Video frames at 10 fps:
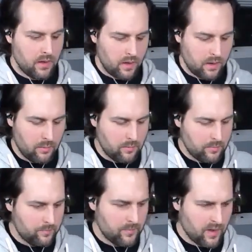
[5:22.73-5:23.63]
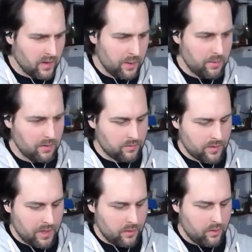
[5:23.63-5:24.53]
The
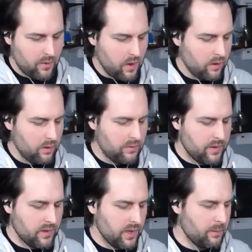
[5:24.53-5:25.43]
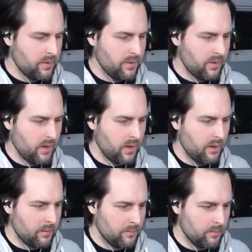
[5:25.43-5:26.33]
label, I don't know if all of their labels
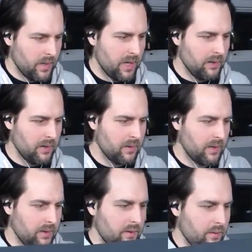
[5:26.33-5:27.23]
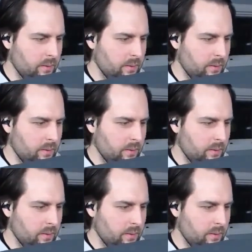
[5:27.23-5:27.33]
are hand done like this